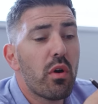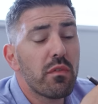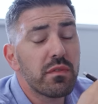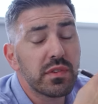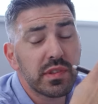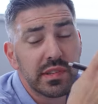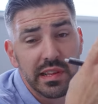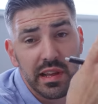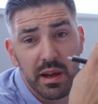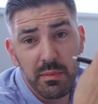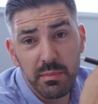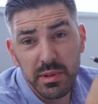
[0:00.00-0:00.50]

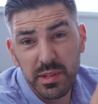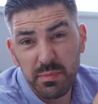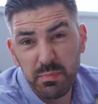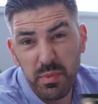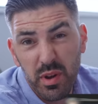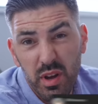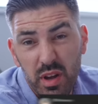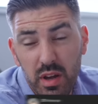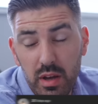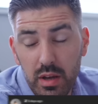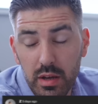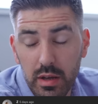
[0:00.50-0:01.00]
Obviously, I miss
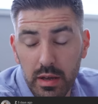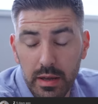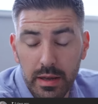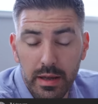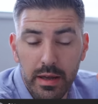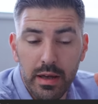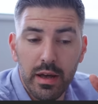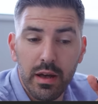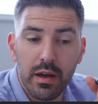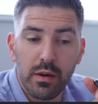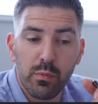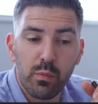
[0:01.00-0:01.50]
Bert.
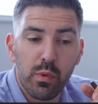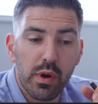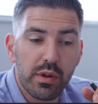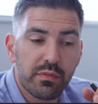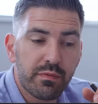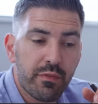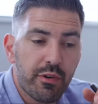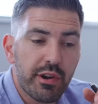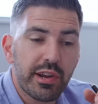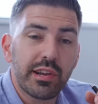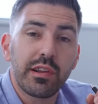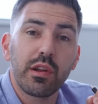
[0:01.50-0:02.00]
Uh,
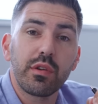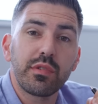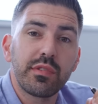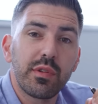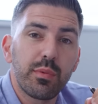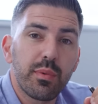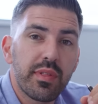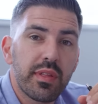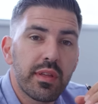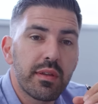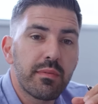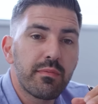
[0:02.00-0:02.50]
worked very
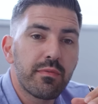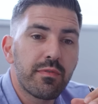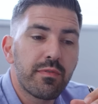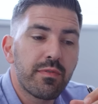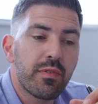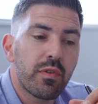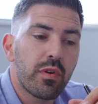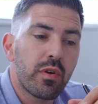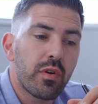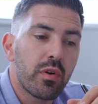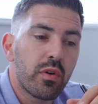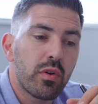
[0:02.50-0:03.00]
closely with him
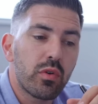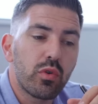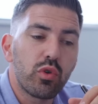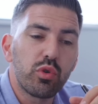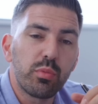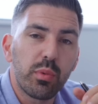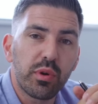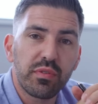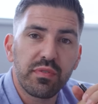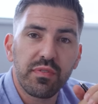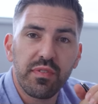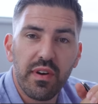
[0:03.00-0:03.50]
for
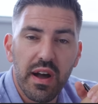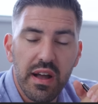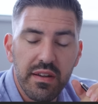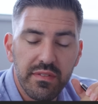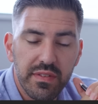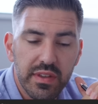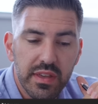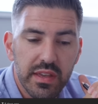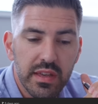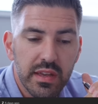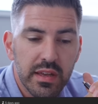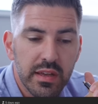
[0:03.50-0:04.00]
almost
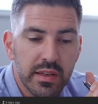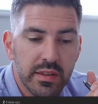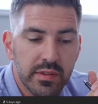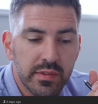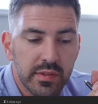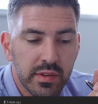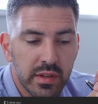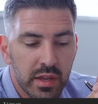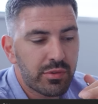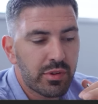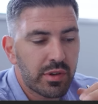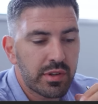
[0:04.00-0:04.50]
five
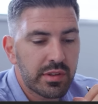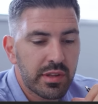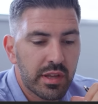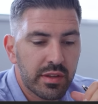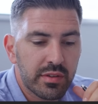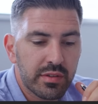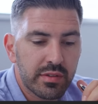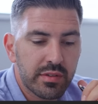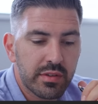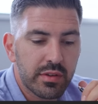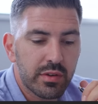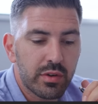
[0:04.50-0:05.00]
years, so it
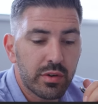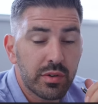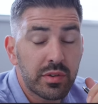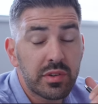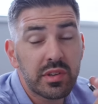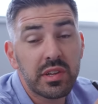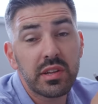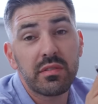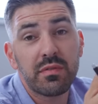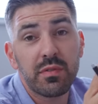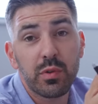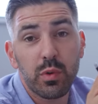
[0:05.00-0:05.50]
does or
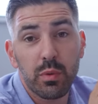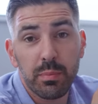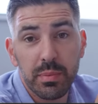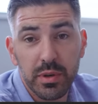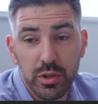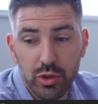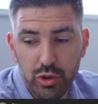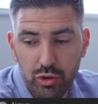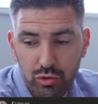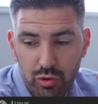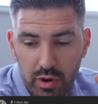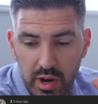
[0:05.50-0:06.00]
did feel a
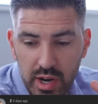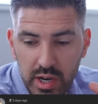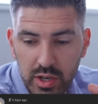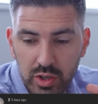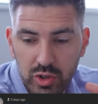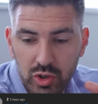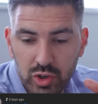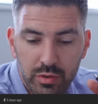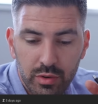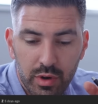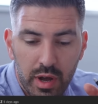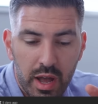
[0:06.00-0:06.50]
bit
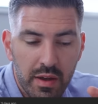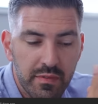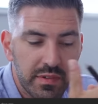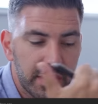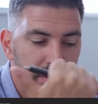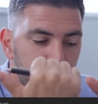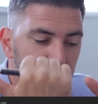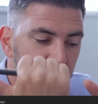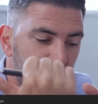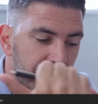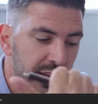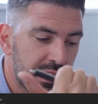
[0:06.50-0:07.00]
strange not
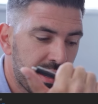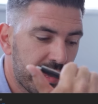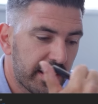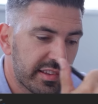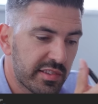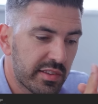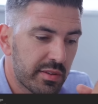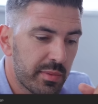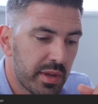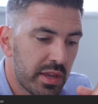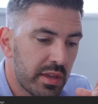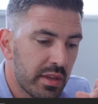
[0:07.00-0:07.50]
having him sitting
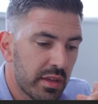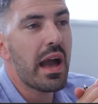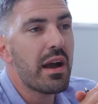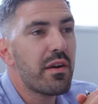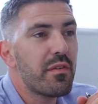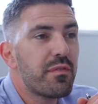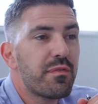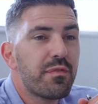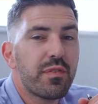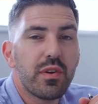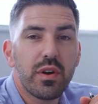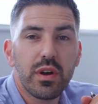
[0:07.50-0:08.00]
next to me.
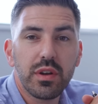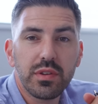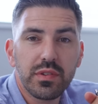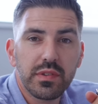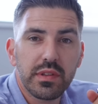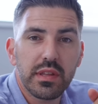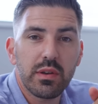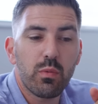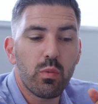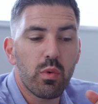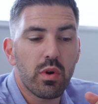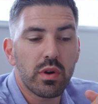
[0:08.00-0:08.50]
At
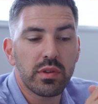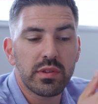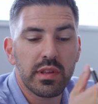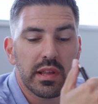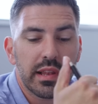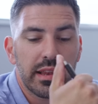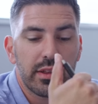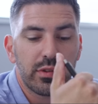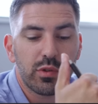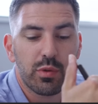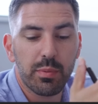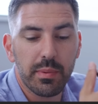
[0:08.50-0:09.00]
first, it was
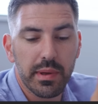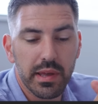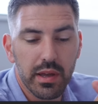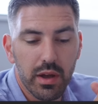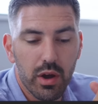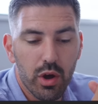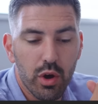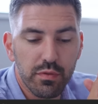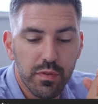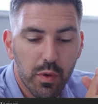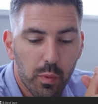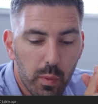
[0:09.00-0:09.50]
a little bit
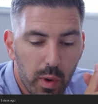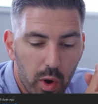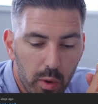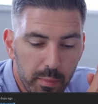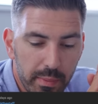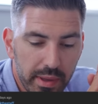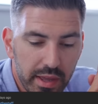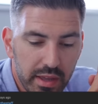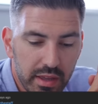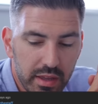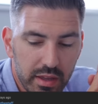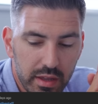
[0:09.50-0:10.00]

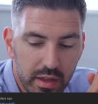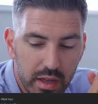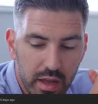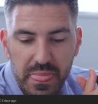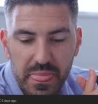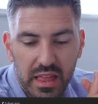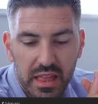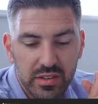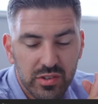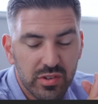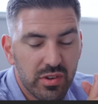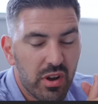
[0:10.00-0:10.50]
overwhelming.
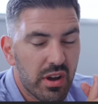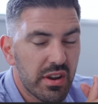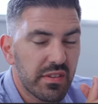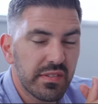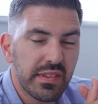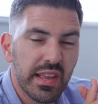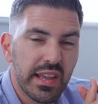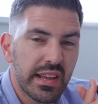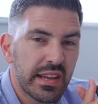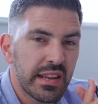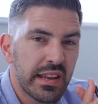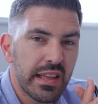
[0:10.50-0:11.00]
Just kind
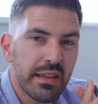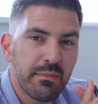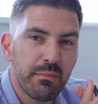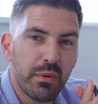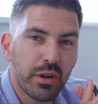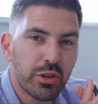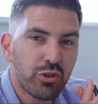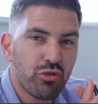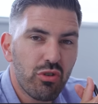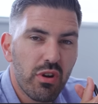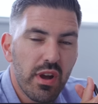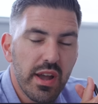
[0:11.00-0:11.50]
of taking it in
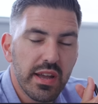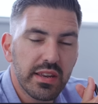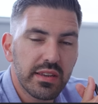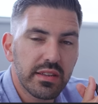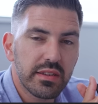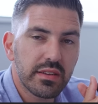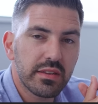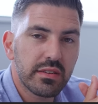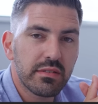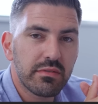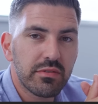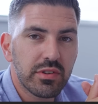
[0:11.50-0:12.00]
my stride
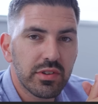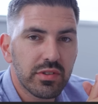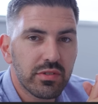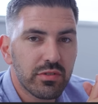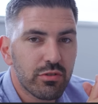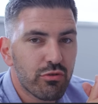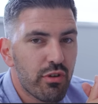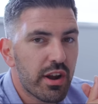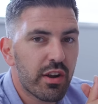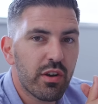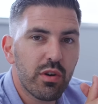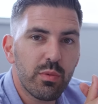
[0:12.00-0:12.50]
and just
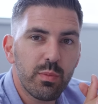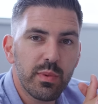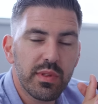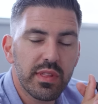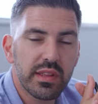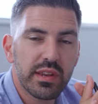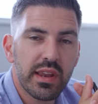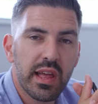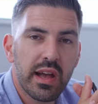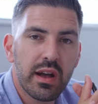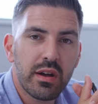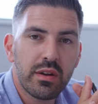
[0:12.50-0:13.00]
crack on
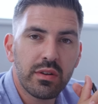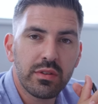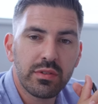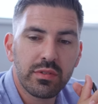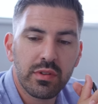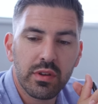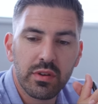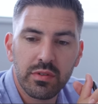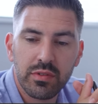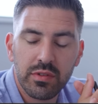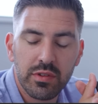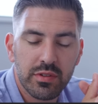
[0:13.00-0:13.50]
with it now.
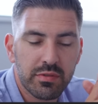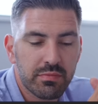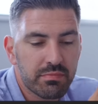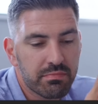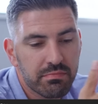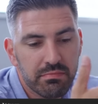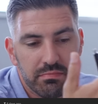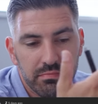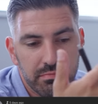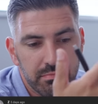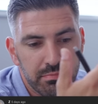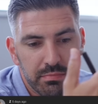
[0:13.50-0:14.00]
So it's just
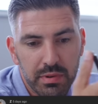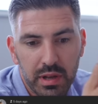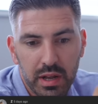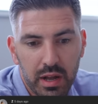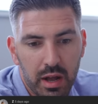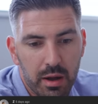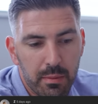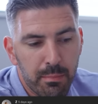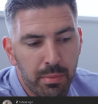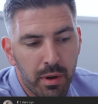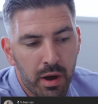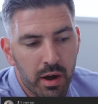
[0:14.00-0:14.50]

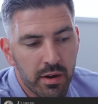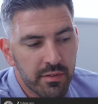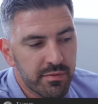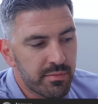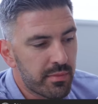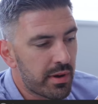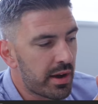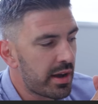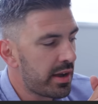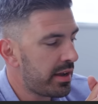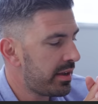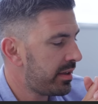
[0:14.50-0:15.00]
become part of
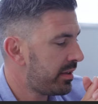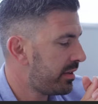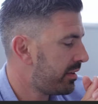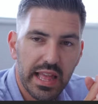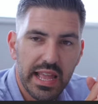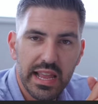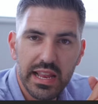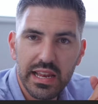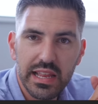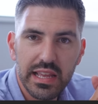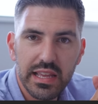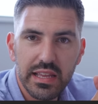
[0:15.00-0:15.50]
my
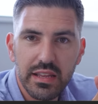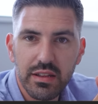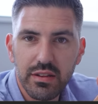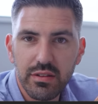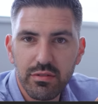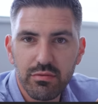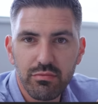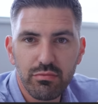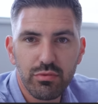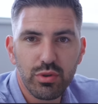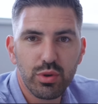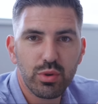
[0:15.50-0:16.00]
daily
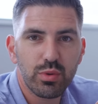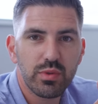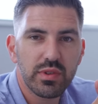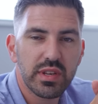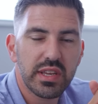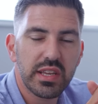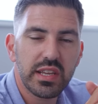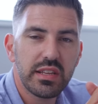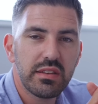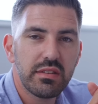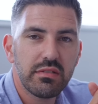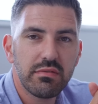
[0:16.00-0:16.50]

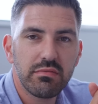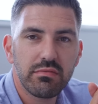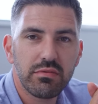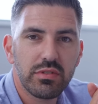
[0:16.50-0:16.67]
routine.